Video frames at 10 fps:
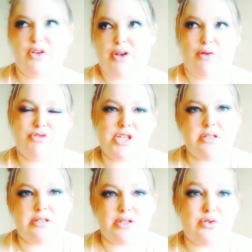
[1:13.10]
you know,
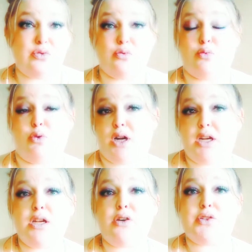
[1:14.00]
just
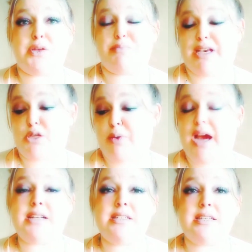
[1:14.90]
want to know some best
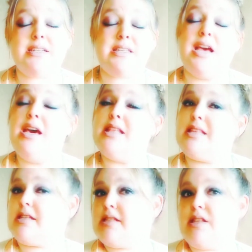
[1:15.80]
practices,
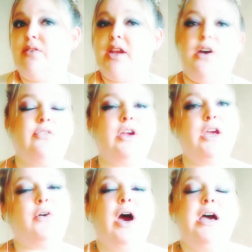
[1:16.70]
this is the video for
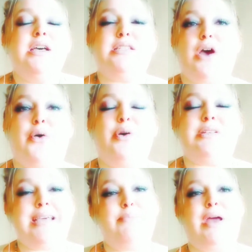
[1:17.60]
you. So
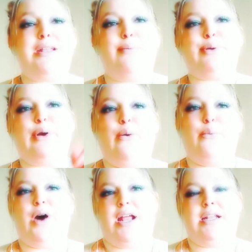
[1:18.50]
tip number
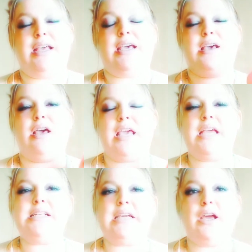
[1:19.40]
one,
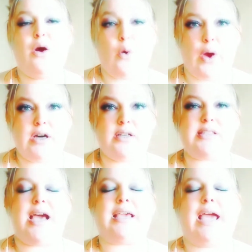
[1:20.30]
indie
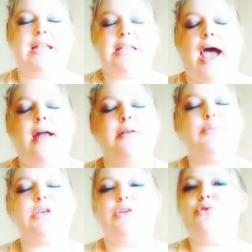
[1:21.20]
oils
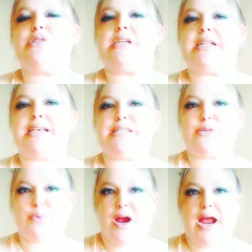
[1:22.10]
cannot be used in a
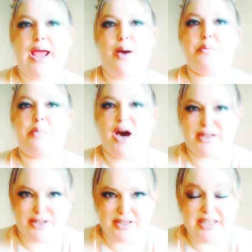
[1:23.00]
spray
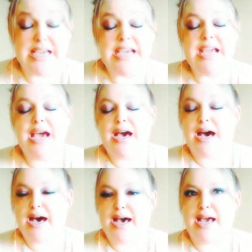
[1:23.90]
bottle.
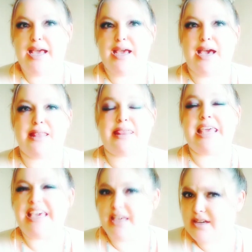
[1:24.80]
I
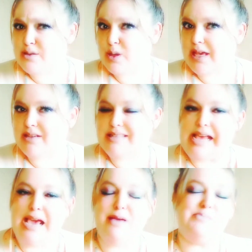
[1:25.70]
think it goes without
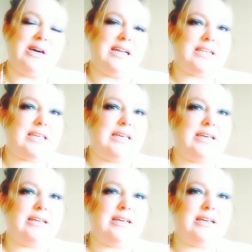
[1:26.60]
saying, but